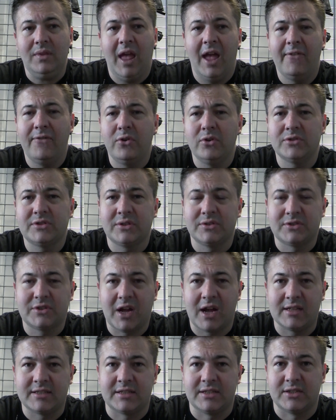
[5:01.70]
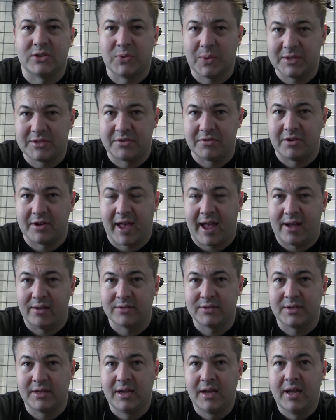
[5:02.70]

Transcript: I've also started a Twitter account,